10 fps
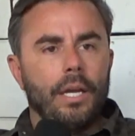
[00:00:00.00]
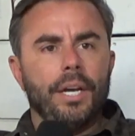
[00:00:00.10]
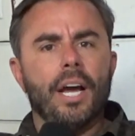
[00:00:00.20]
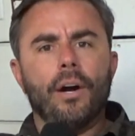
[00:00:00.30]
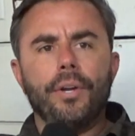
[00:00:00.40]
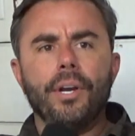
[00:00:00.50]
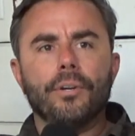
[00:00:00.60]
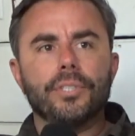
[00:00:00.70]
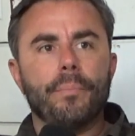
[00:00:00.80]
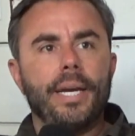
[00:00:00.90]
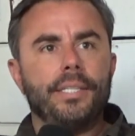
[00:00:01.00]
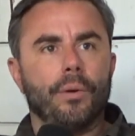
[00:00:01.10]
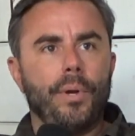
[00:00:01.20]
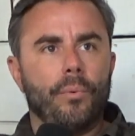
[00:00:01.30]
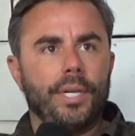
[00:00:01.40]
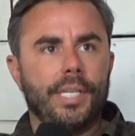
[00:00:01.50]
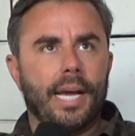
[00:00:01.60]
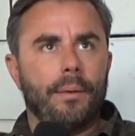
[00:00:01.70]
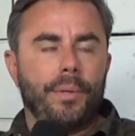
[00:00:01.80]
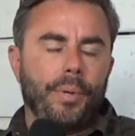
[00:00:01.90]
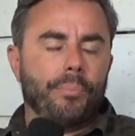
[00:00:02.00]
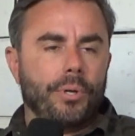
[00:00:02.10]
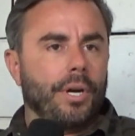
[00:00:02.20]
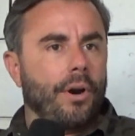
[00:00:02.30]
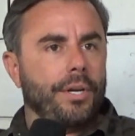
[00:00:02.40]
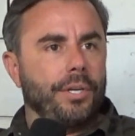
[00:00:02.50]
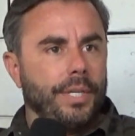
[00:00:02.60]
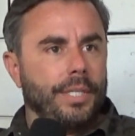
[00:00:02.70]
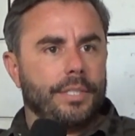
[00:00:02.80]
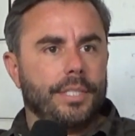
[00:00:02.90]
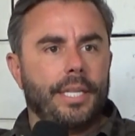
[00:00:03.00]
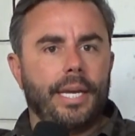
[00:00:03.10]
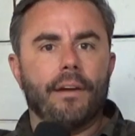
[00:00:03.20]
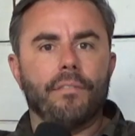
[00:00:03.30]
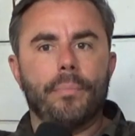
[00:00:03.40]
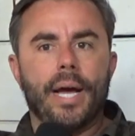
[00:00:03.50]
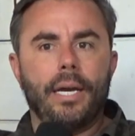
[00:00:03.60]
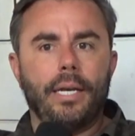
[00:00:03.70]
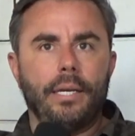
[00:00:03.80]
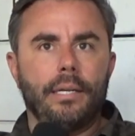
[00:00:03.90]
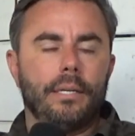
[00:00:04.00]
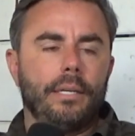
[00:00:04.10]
No, somebody told me one time, and people could argue this because I think everybody